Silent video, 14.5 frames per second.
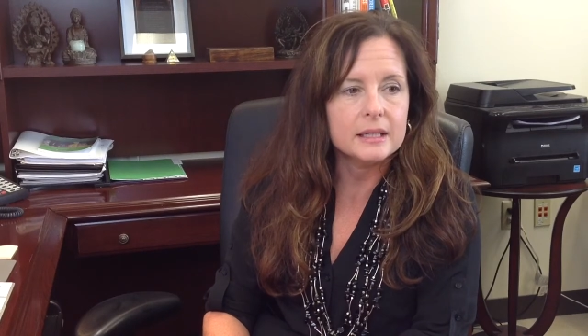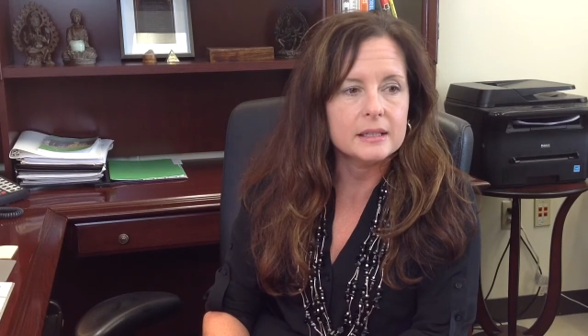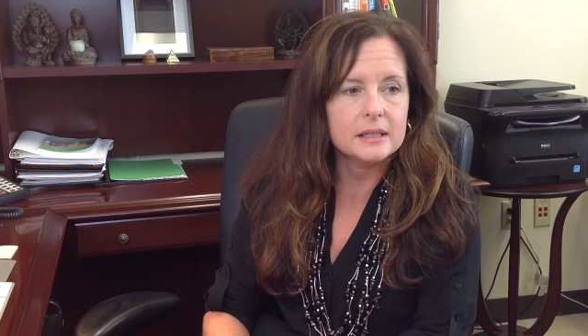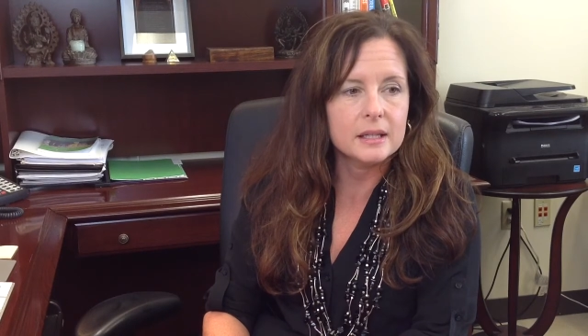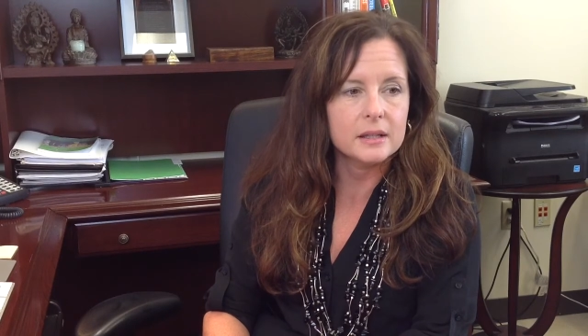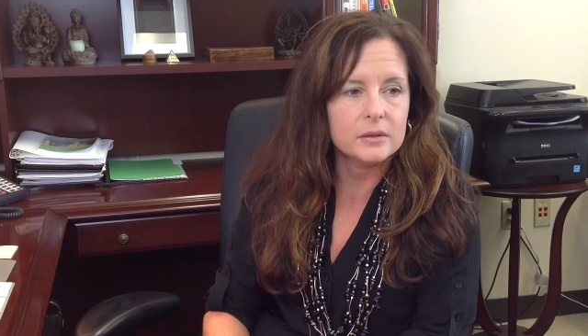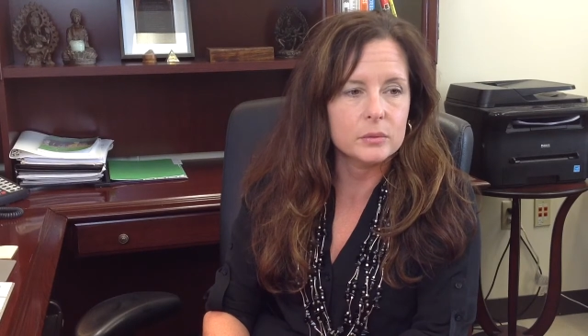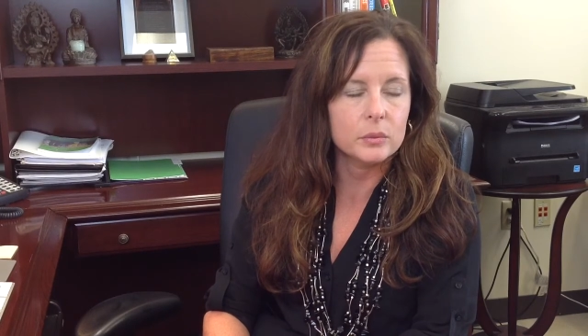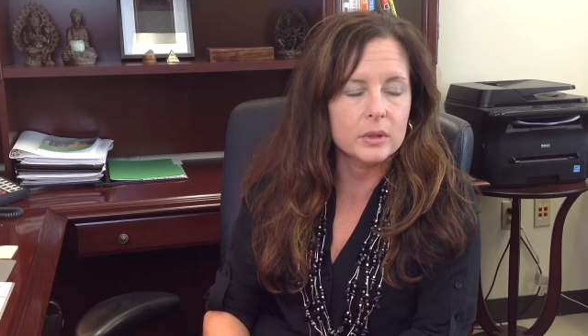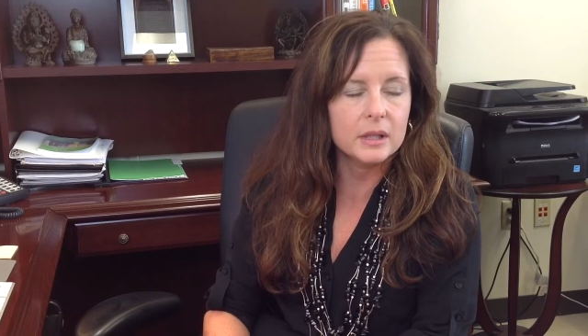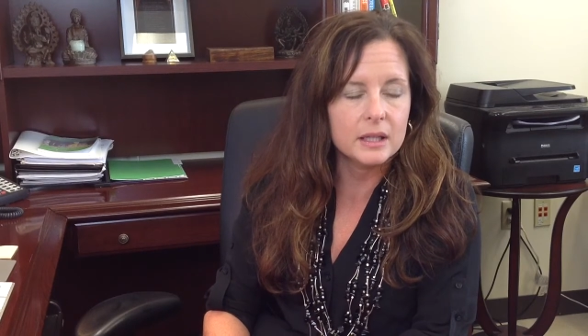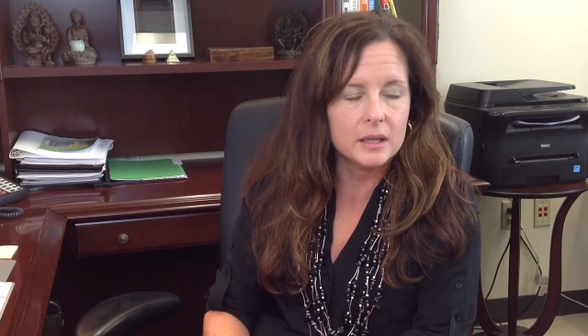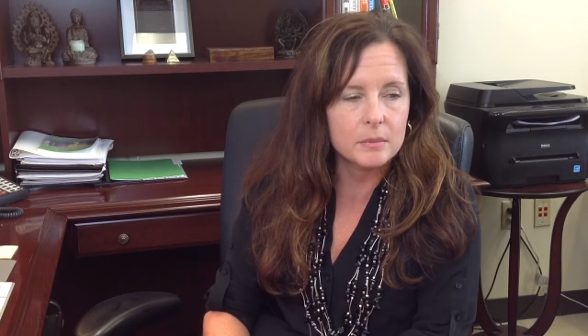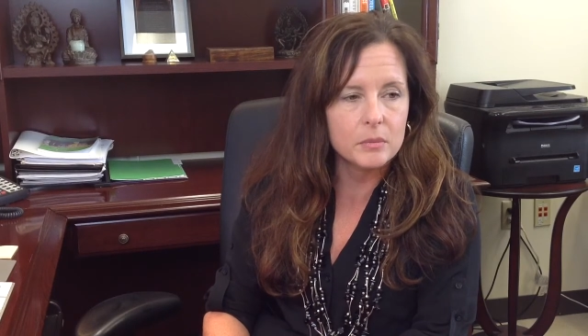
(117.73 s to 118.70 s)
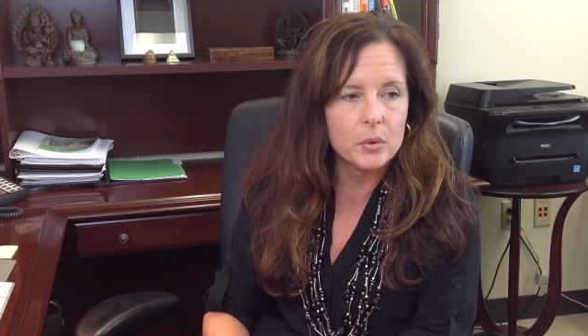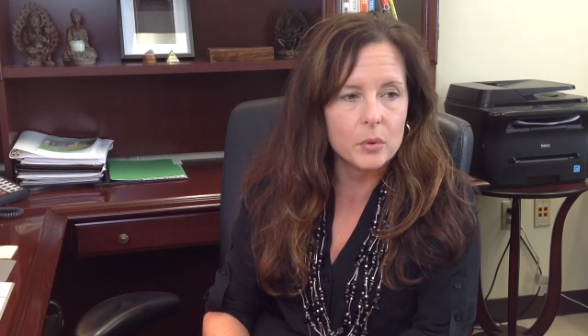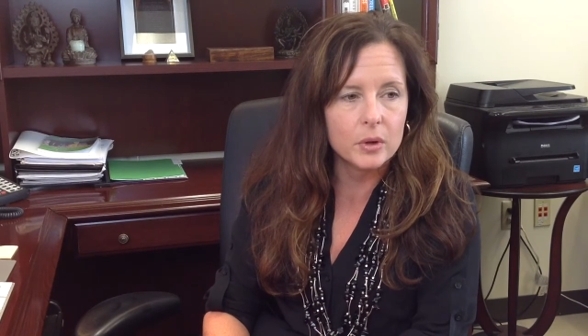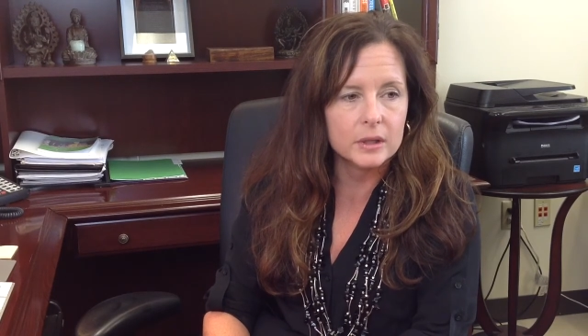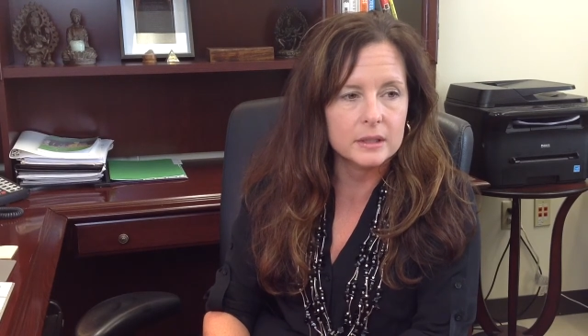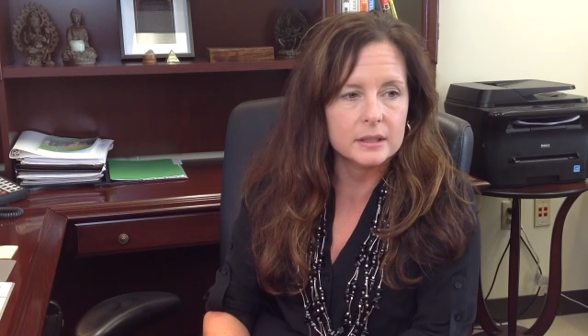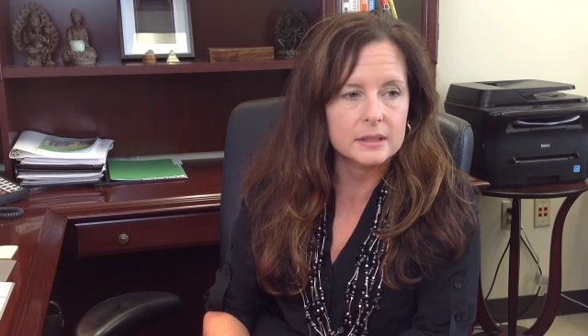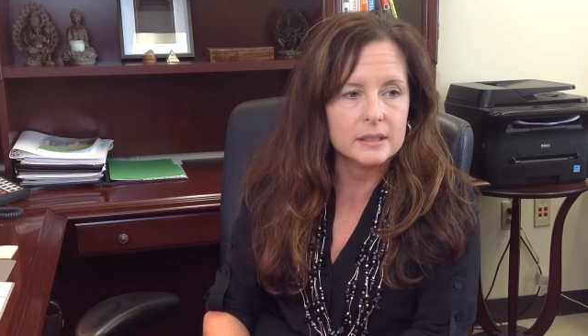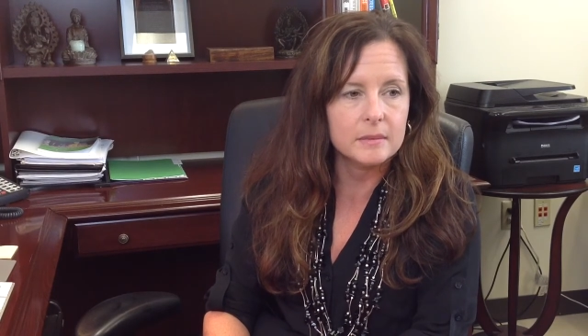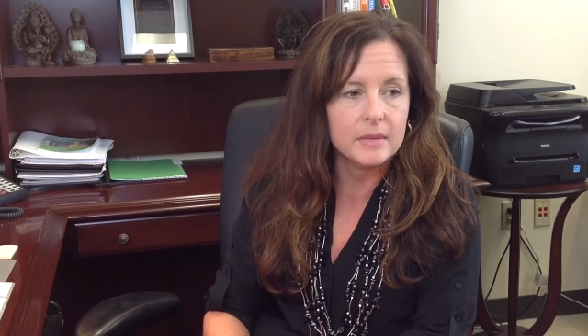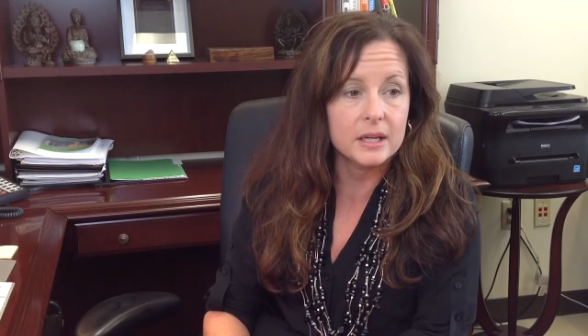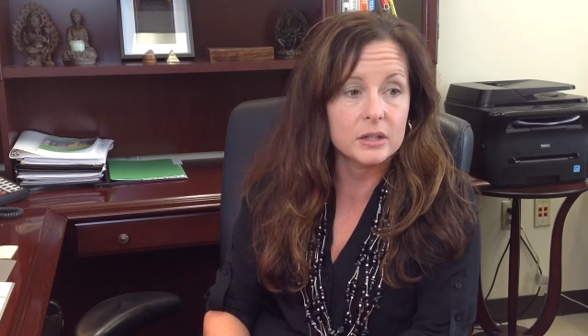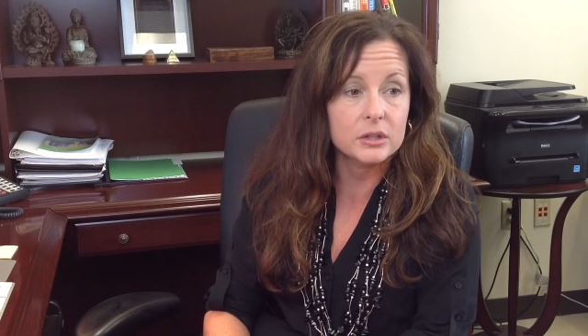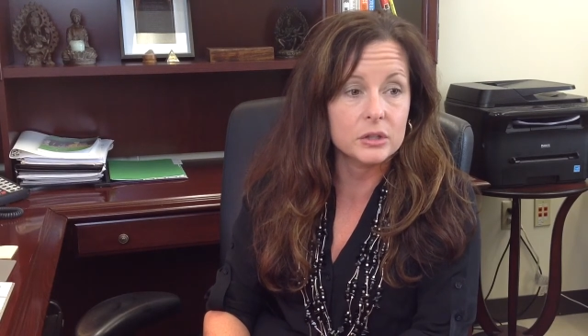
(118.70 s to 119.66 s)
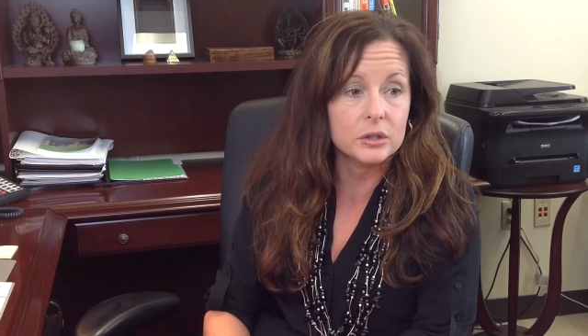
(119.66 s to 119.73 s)
It's really important to
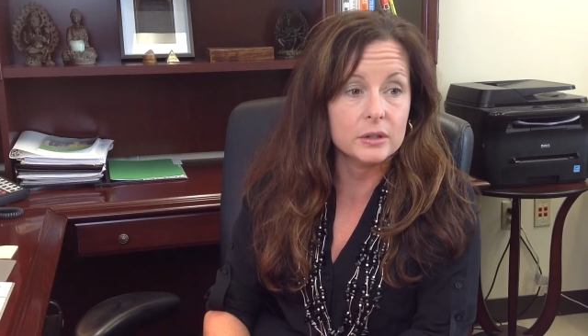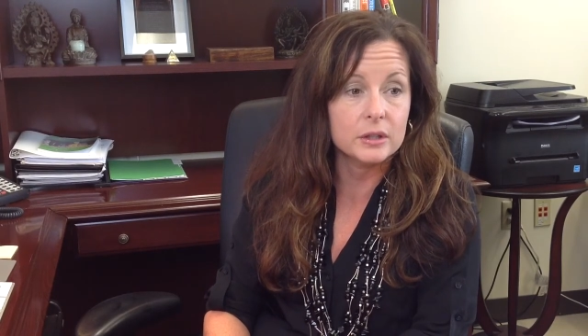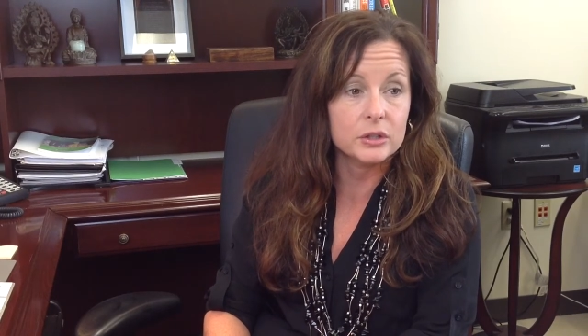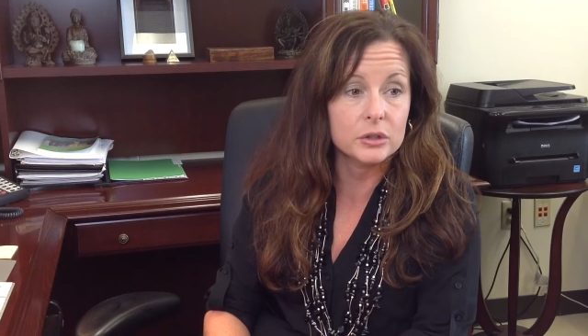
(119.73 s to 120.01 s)
make sure that